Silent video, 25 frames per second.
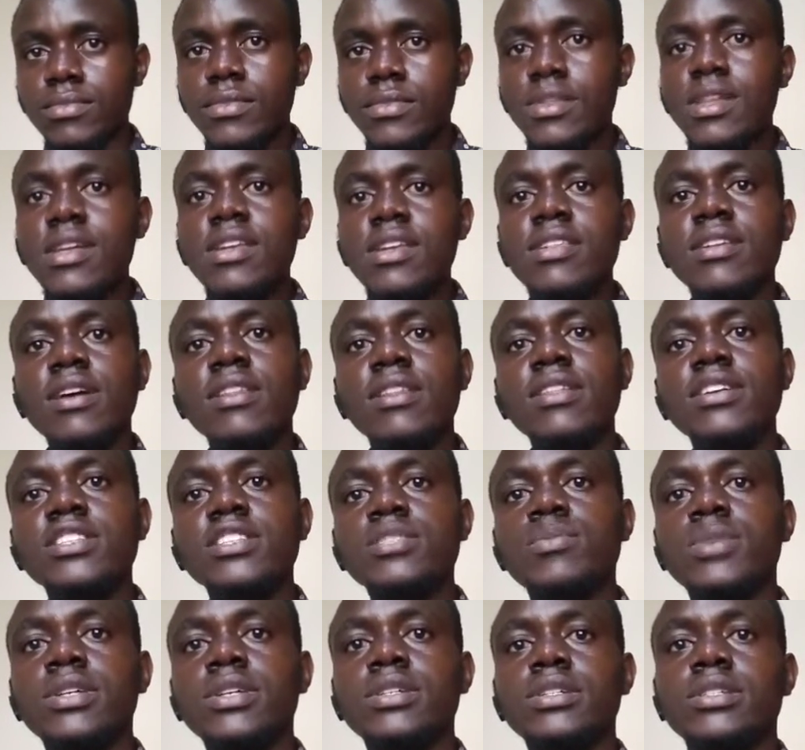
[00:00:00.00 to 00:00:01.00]
the other
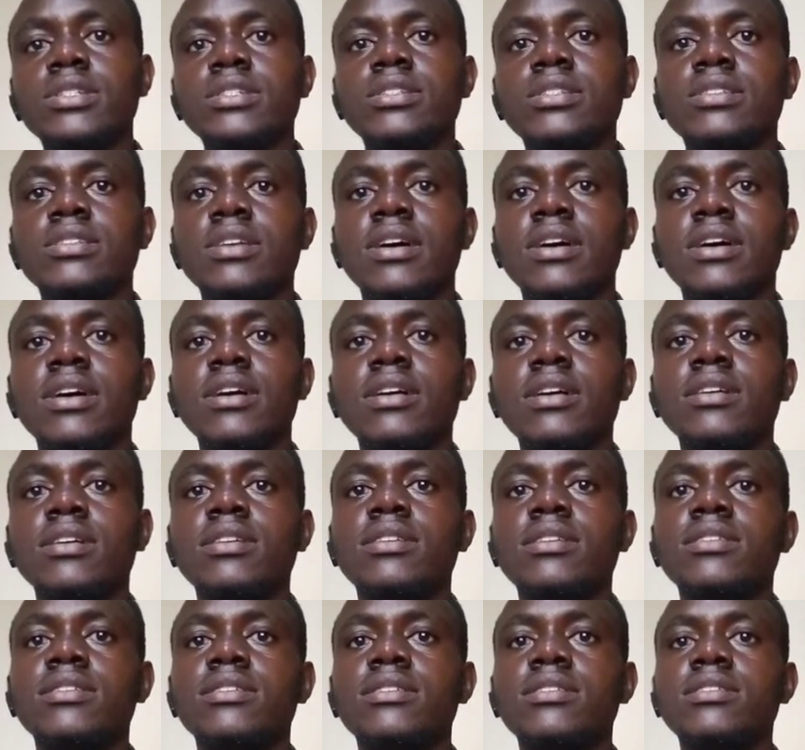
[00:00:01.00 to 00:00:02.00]
aspect is
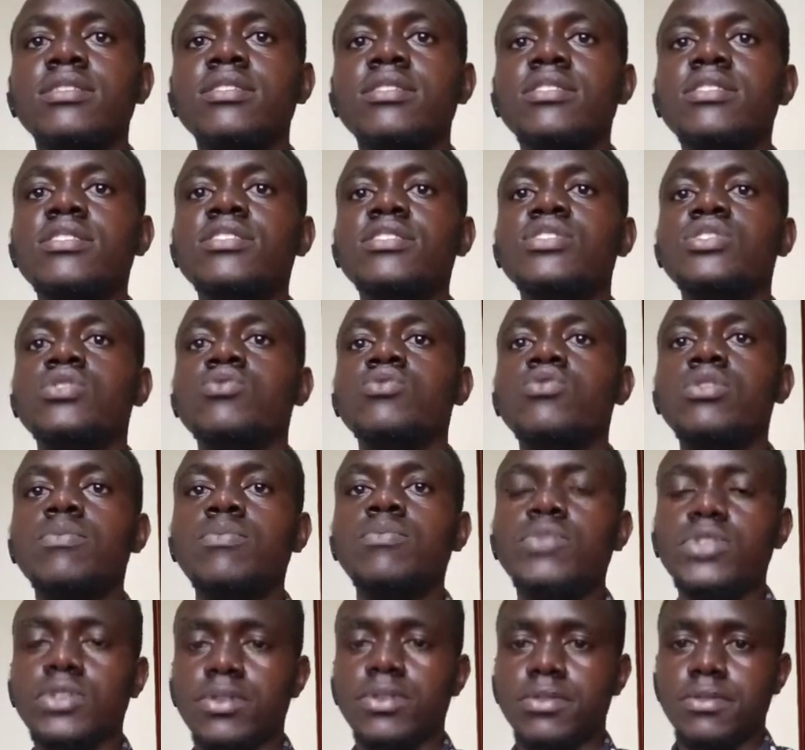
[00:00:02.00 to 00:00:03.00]

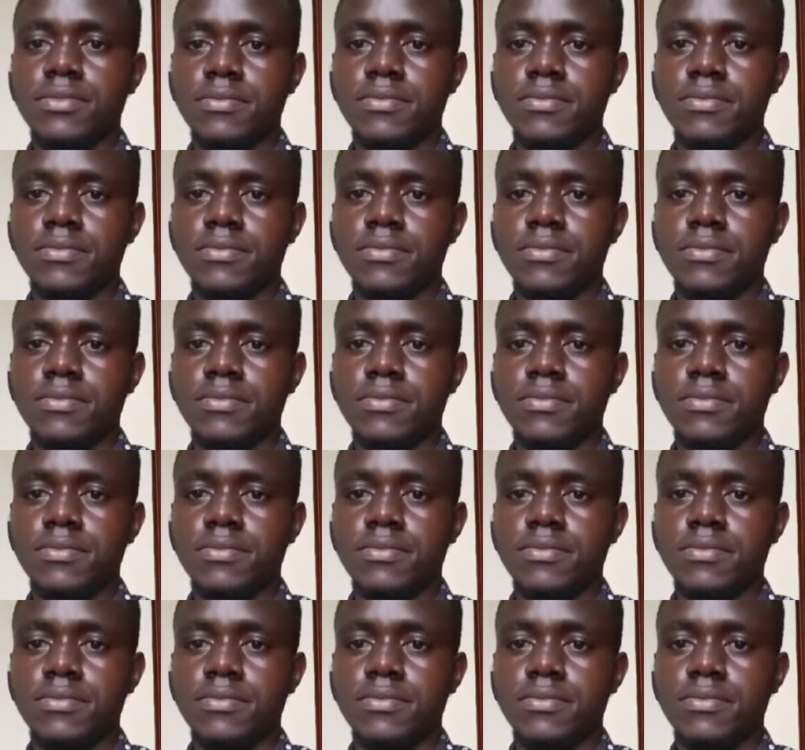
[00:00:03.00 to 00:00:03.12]
description.